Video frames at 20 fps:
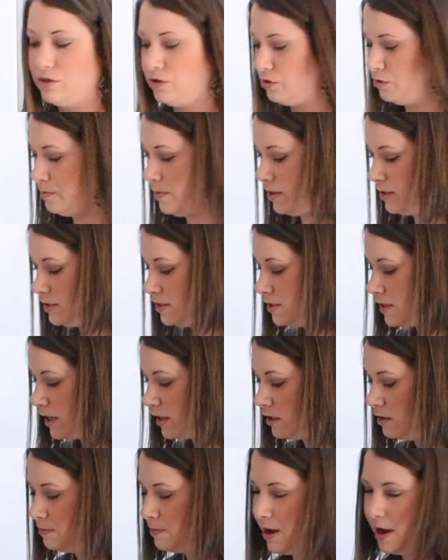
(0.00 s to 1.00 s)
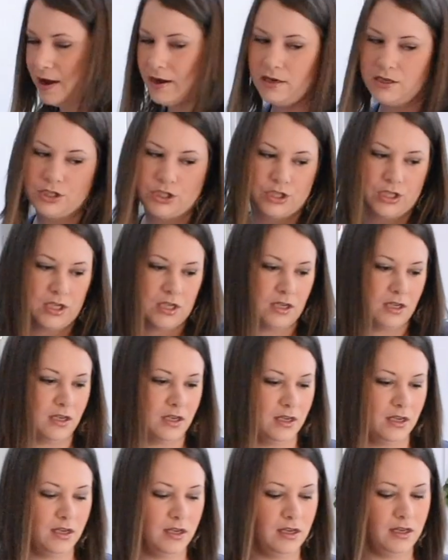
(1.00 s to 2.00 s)
to my second batch.
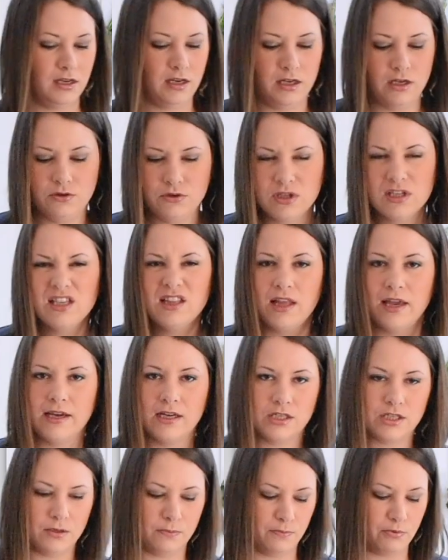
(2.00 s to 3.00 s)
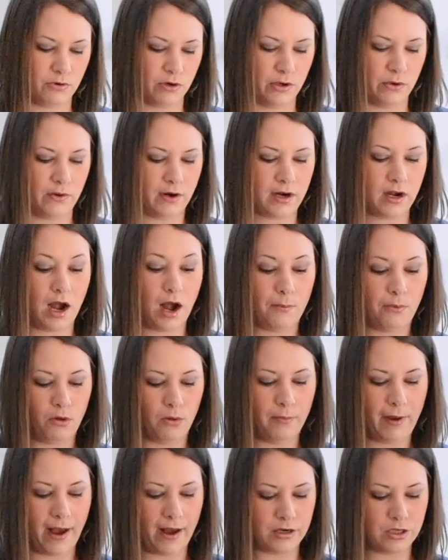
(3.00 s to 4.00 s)
And I usually like to brew a
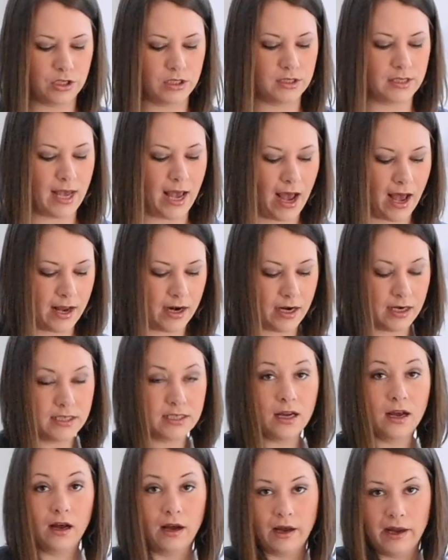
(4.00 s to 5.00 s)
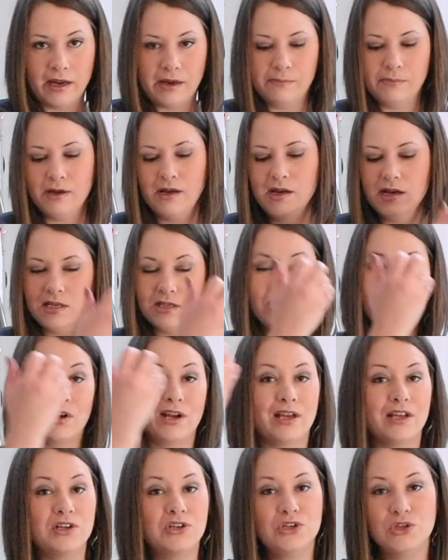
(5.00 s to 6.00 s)
couple batches at a time so that
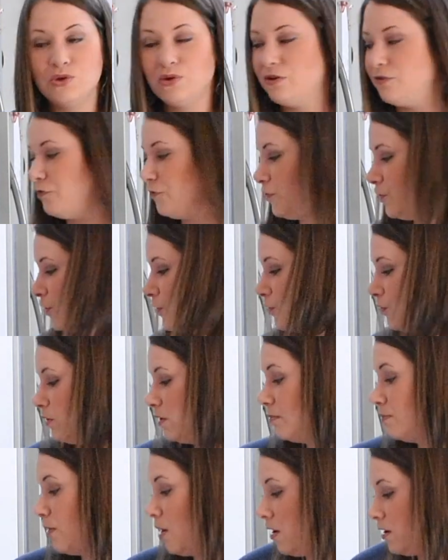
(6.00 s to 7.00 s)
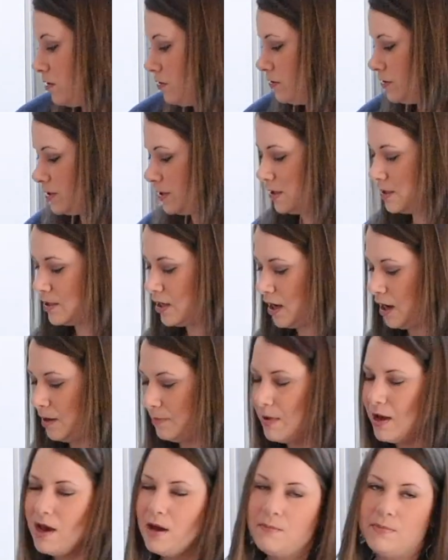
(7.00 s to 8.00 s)
I can do a few bottles at a time
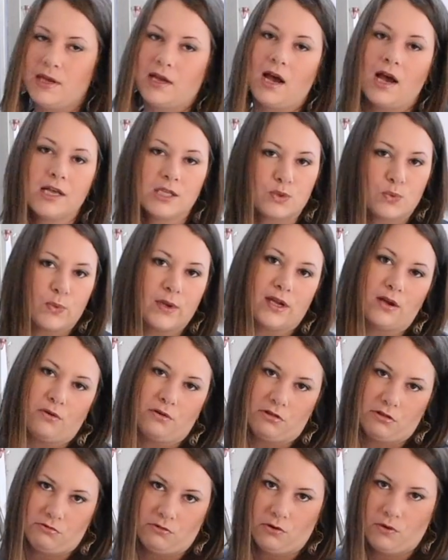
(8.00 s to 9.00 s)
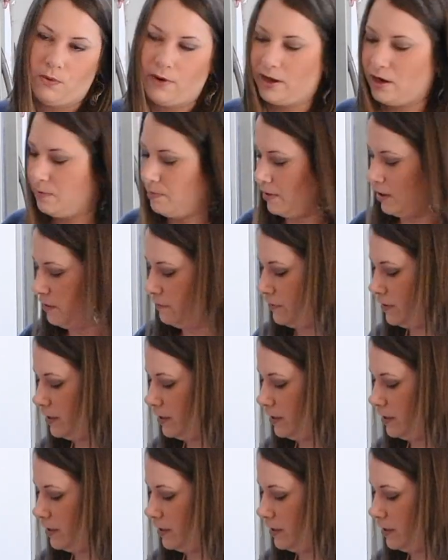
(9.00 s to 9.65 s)
because we go through quite a bit of